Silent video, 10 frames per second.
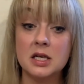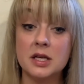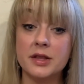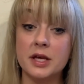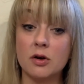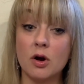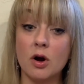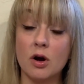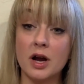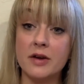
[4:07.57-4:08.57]
There
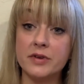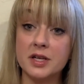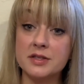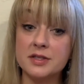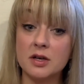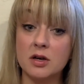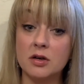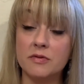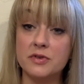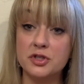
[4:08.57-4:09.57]
are evidence
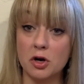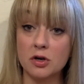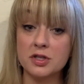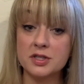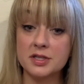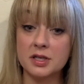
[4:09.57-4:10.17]
of darts.